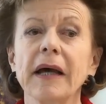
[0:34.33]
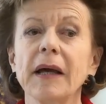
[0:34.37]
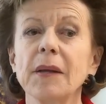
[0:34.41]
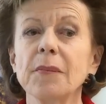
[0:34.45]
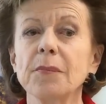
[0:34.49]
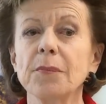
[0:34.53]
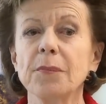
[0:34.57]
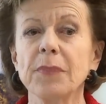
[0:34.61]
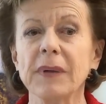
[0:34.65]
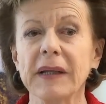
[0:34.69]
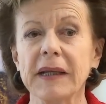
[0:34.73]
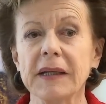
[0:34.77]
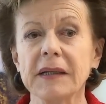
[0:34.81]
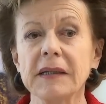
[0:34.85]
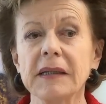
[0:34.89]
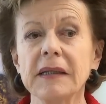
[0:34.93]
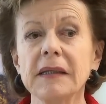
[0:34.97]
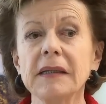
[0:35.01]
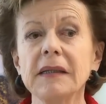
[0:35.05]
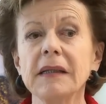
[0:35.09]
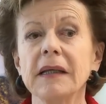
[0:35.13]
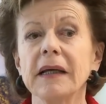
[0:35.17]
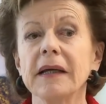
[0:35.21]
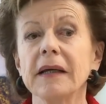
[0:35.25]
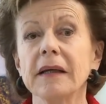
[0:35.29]
and
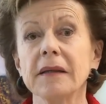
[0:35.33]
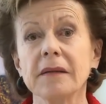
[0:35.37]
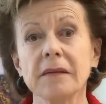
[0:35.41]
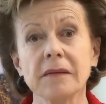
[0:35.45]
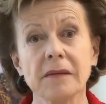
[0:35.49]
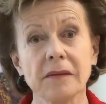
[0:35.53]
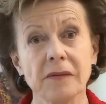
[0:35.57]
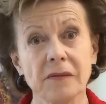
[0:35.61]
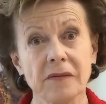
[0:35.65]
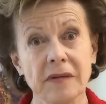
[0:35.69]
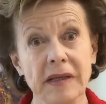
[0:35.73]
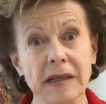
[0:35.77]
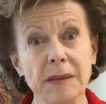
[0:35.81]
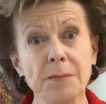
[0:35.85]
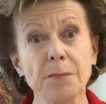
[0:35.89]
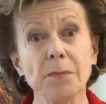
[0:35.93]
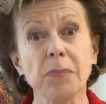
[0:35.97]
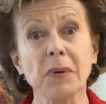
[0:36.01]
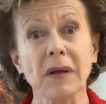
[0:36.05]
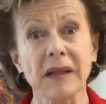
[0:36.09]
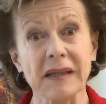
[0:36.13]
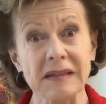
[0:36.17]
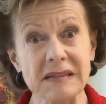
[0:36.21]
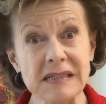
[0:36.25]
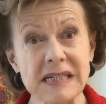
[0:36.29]
planning, and they
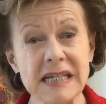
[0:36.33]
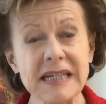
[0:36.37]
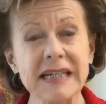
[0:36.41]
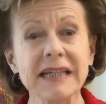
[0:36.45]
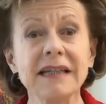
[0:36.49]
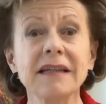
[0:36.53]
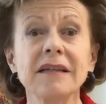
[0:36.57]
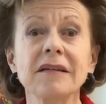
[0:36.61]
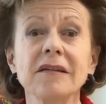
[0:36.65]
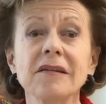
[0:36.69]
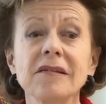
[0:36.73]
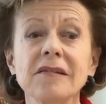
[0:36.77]
planting